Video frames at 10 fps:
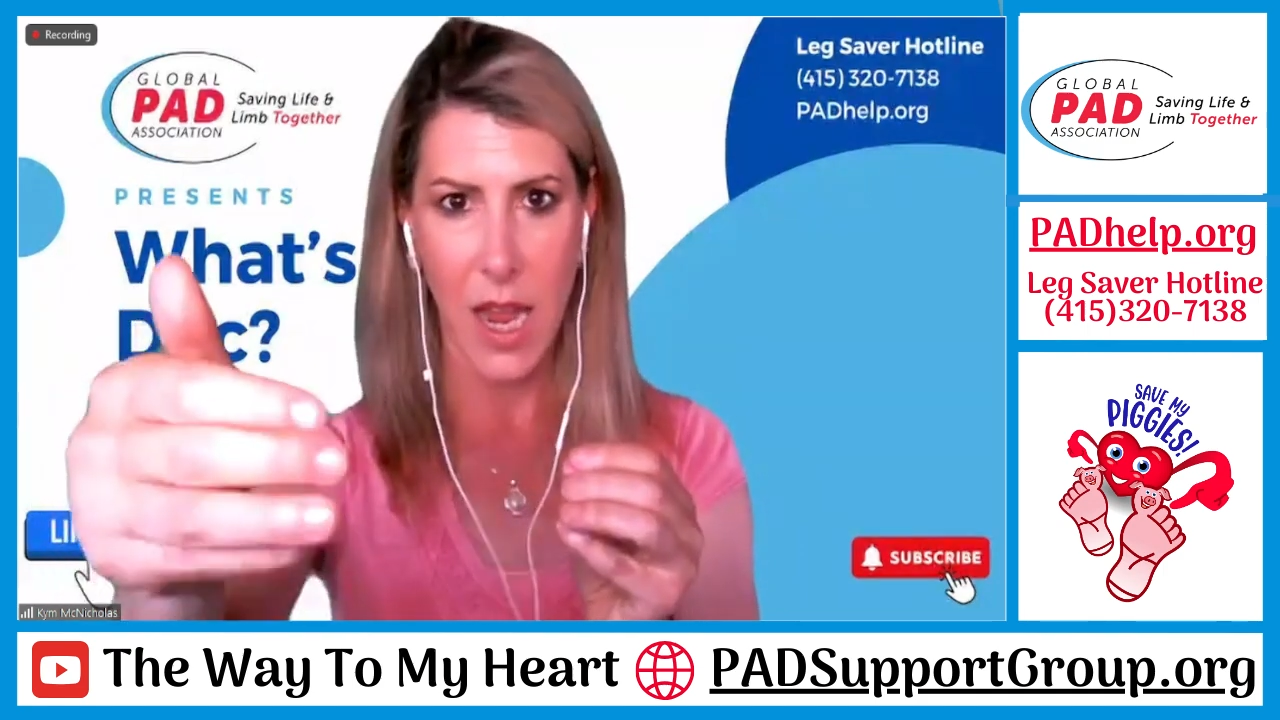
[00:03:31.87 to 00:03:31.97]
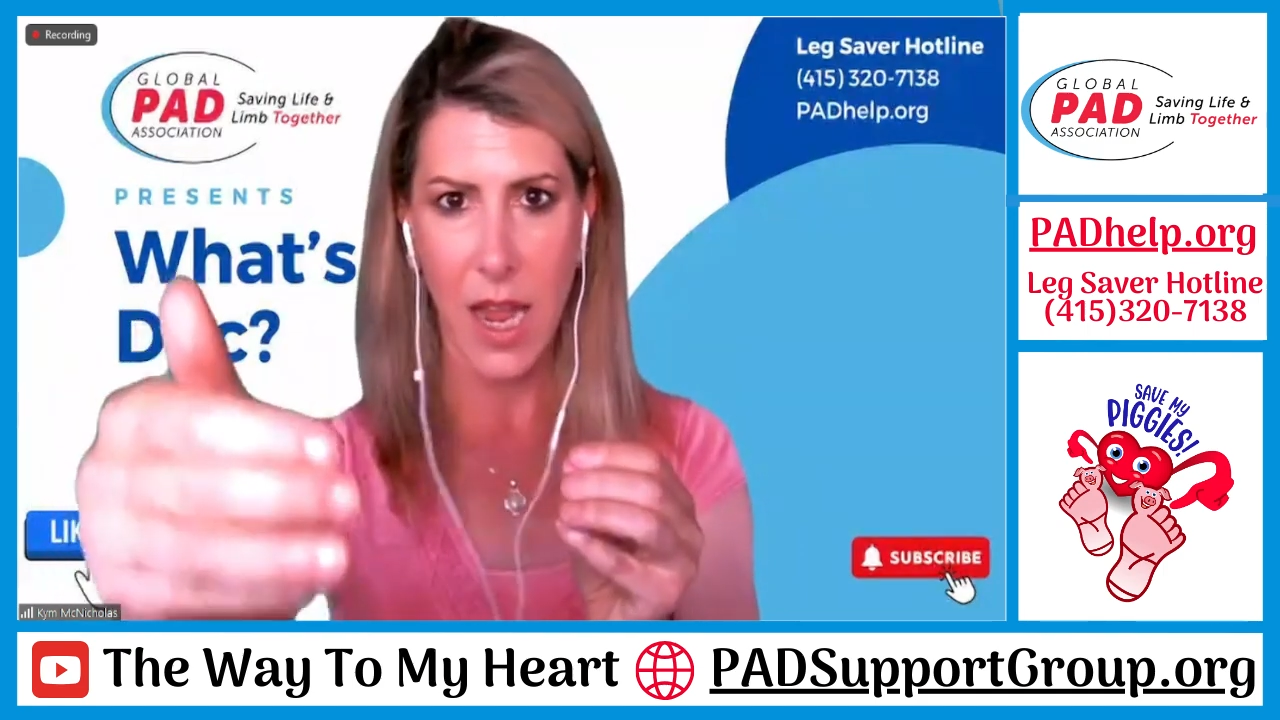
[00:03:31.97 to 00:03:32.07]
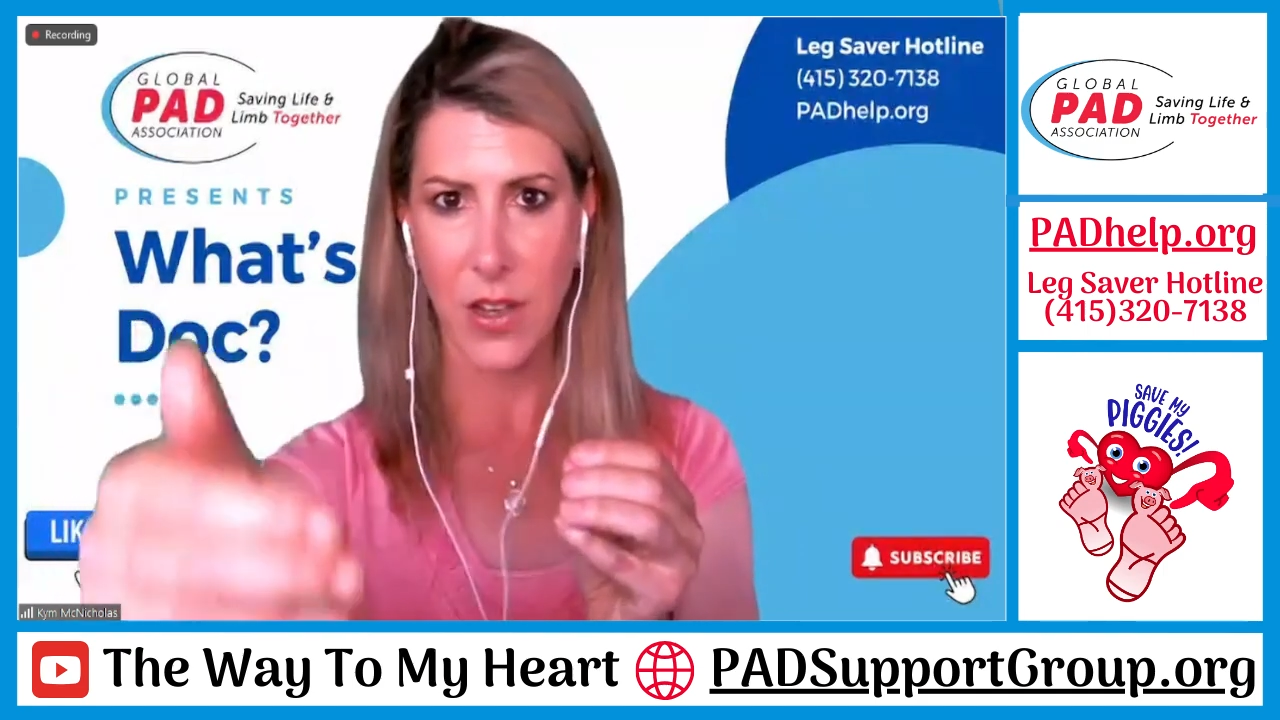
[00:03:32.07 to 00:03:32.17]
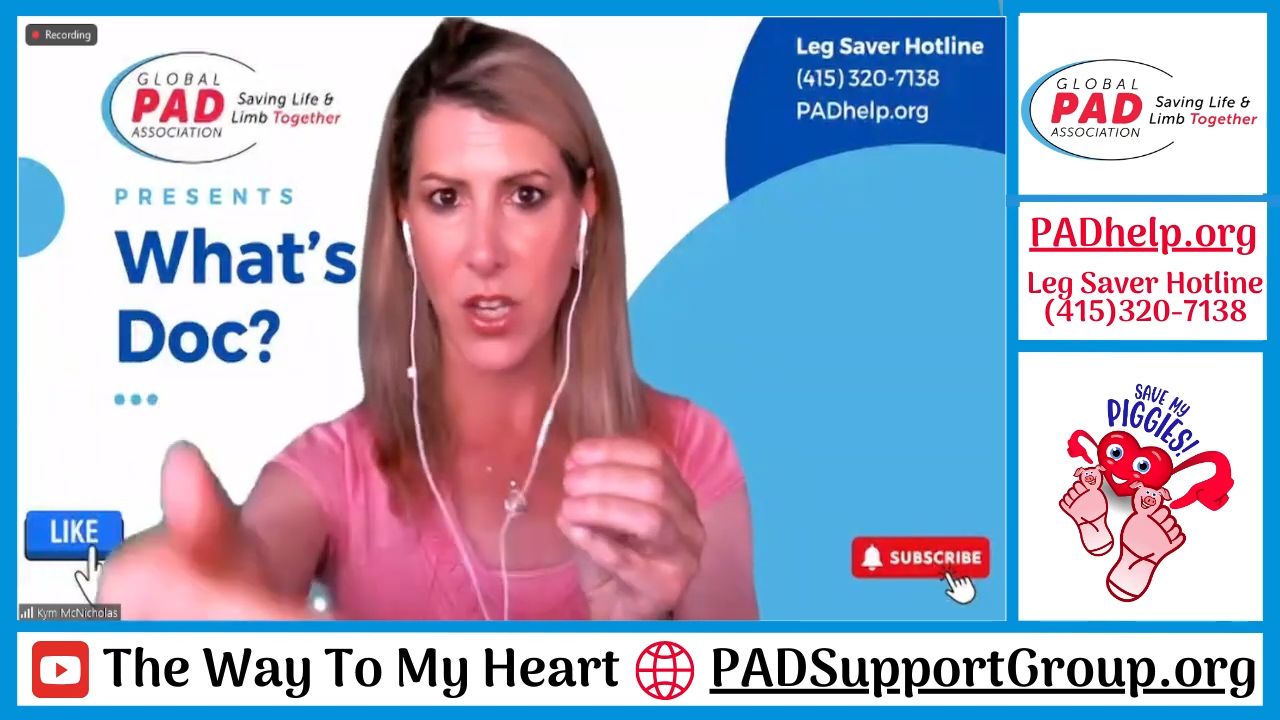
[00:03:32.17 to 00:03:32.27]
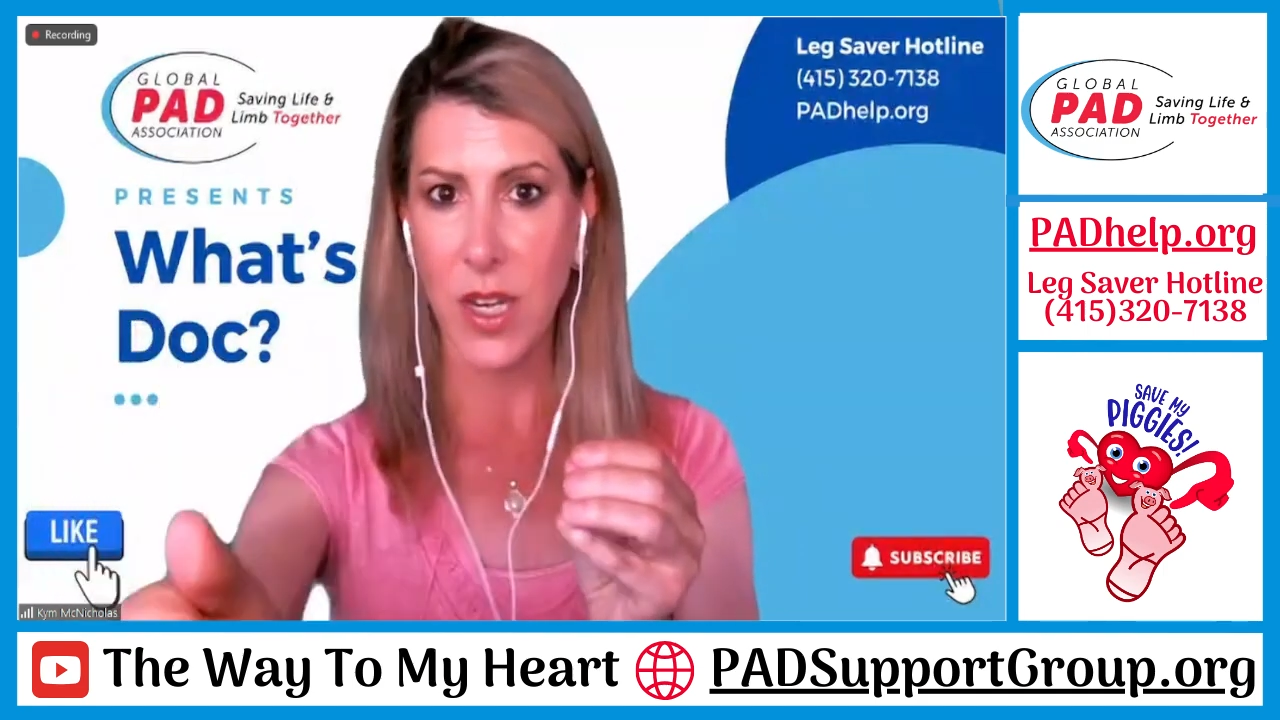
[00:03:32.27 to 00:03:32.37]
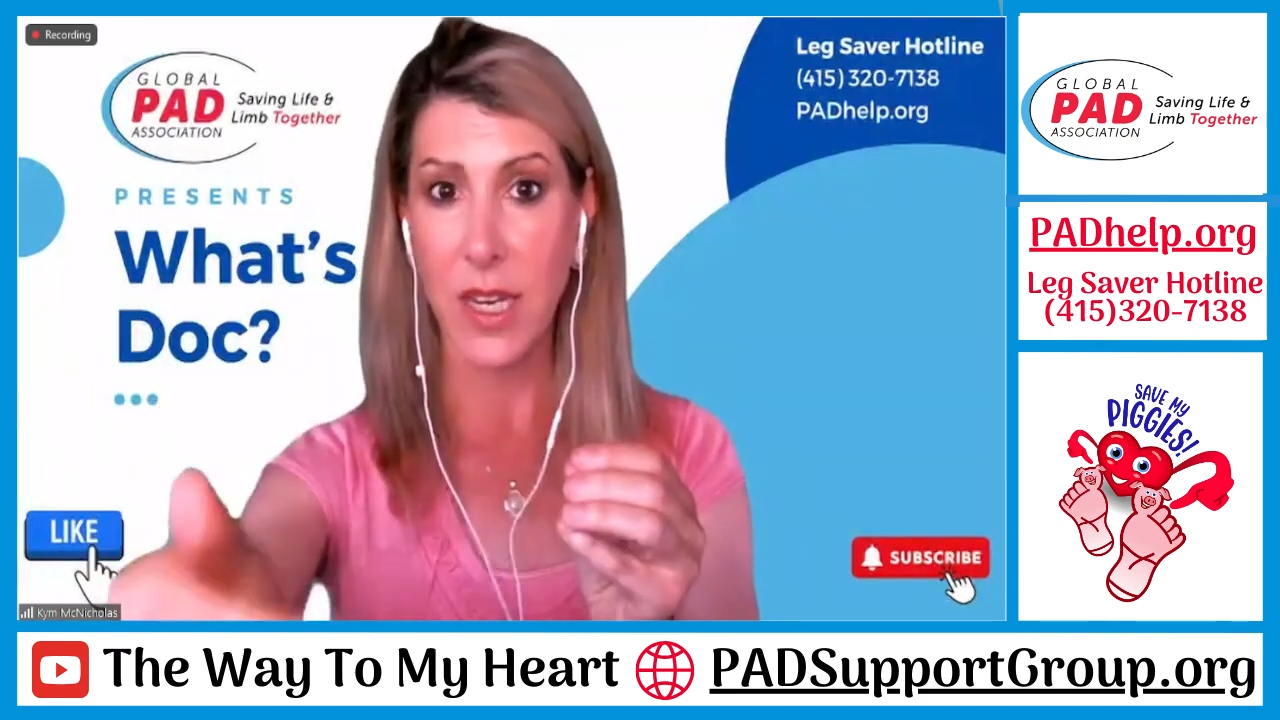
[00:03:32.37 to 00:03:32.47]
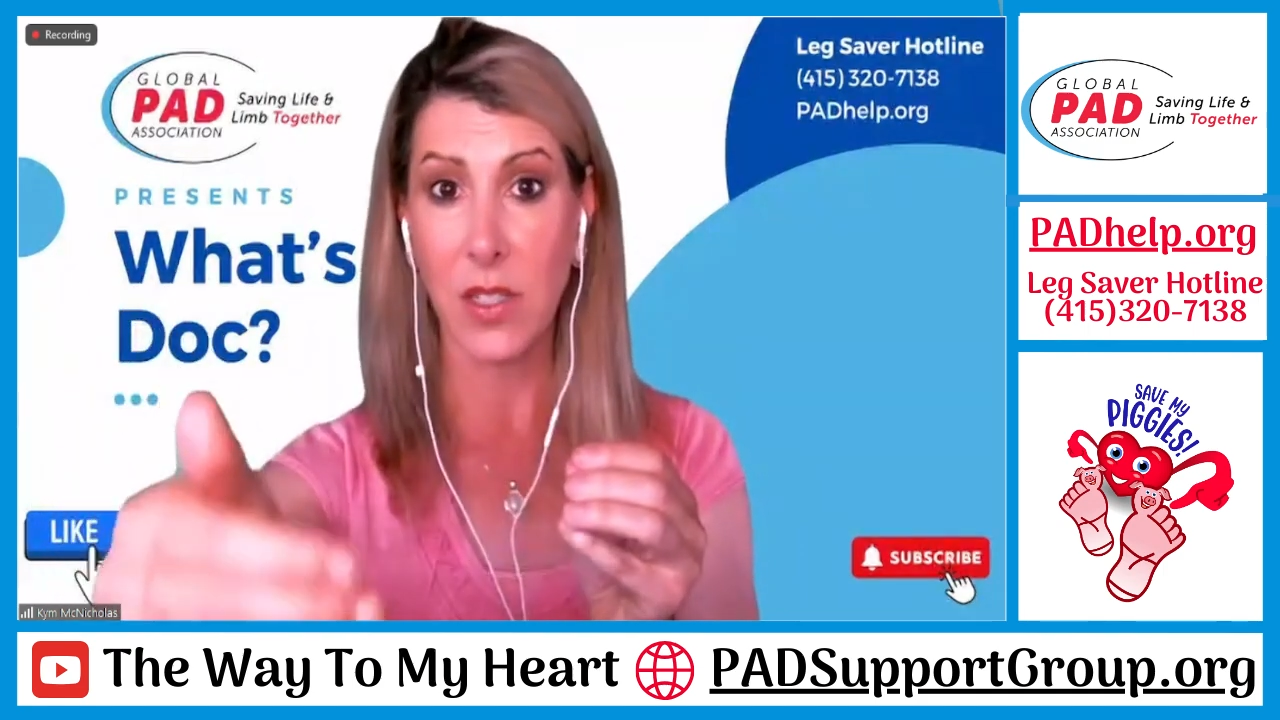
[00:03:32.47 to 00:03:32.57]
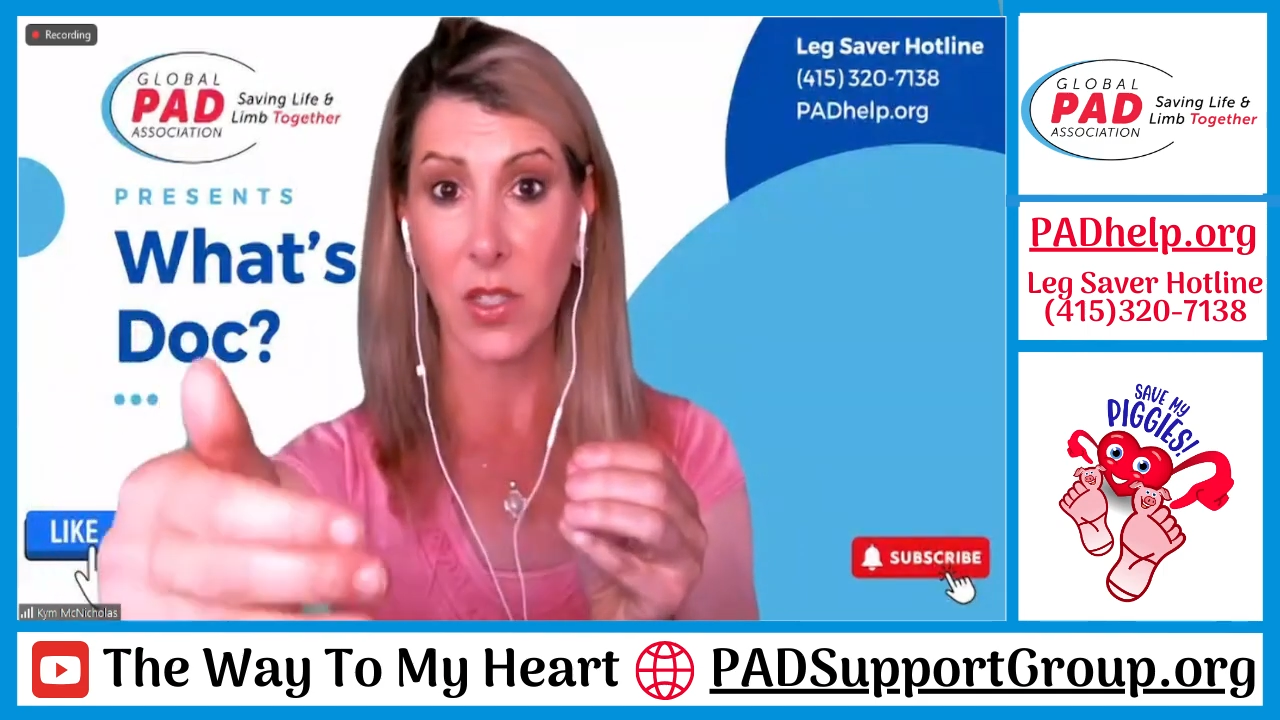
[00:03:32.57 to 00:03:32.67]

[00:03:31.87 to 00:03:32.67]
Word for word: and you need